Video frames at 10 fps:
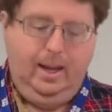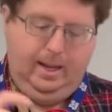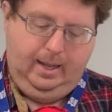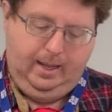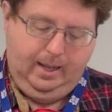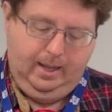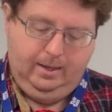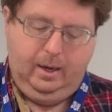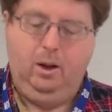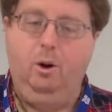
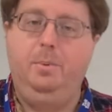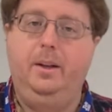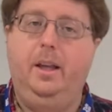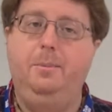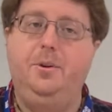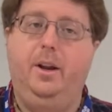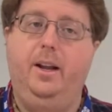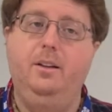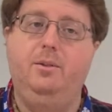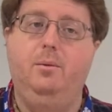And I hope it keeps your
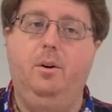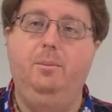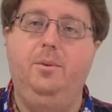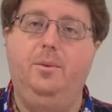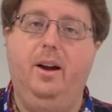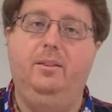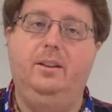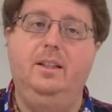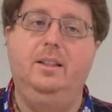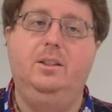hands warm
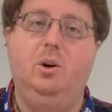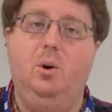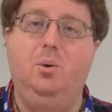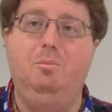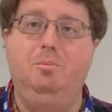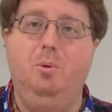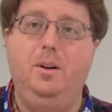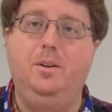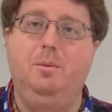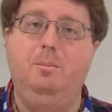throughout these cold
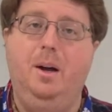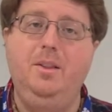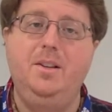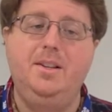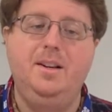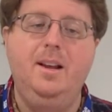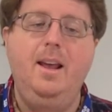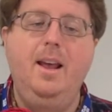winter months.